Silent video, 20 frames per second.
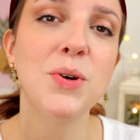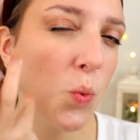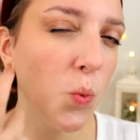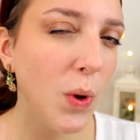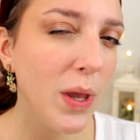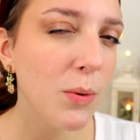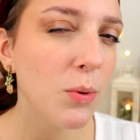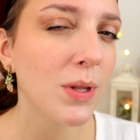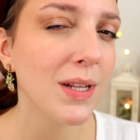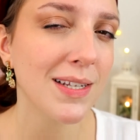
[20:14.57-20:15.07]

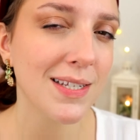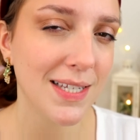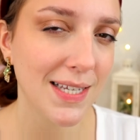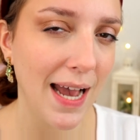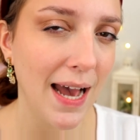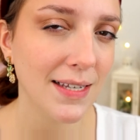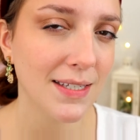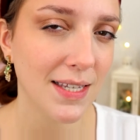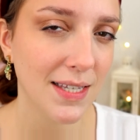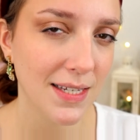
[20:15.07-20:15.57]
We will
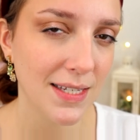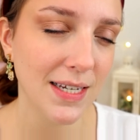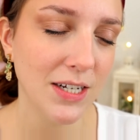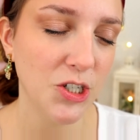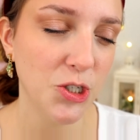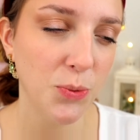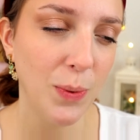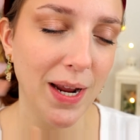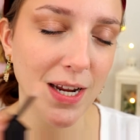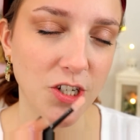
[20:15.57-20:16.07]
assess the
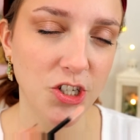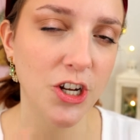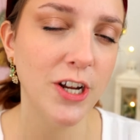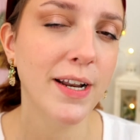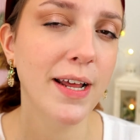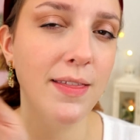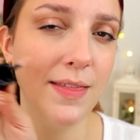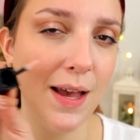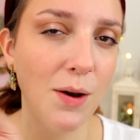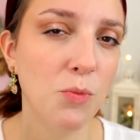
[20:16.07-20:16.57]

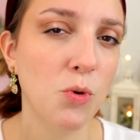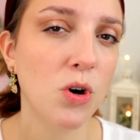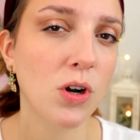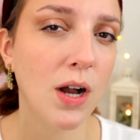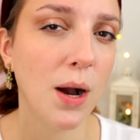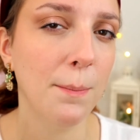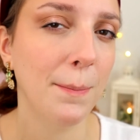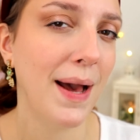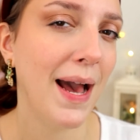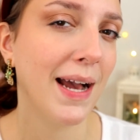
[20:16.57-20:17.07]
situation and then we'll
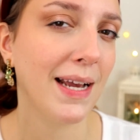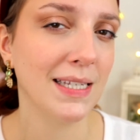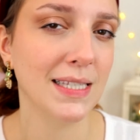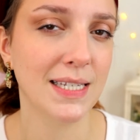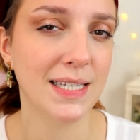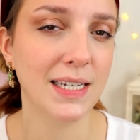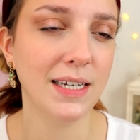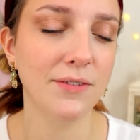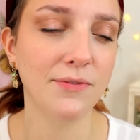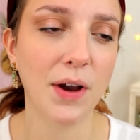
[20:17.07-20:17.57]
come back and
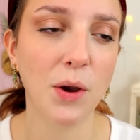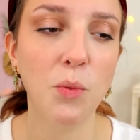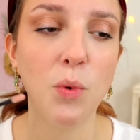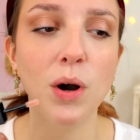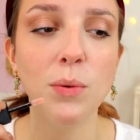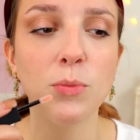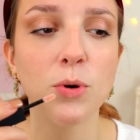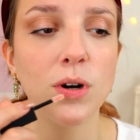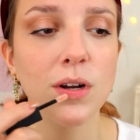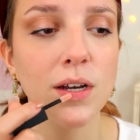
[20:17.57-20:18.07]
see if I
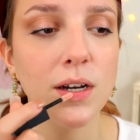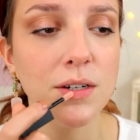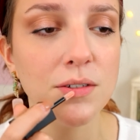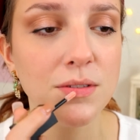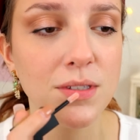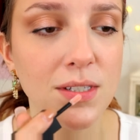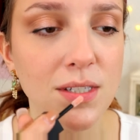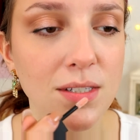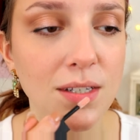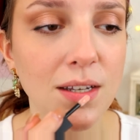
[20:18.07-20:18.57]
want more
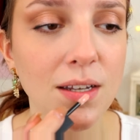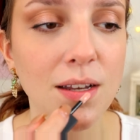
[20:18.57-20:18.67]
coats.